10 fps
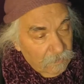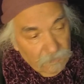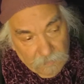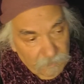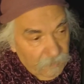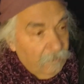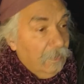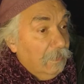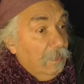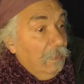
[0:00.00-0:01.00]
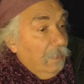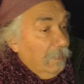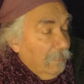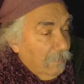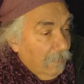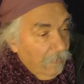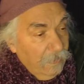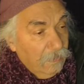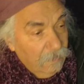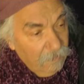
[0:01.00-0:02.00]
and a little bit about
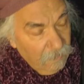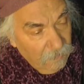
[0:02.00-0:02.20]
dying,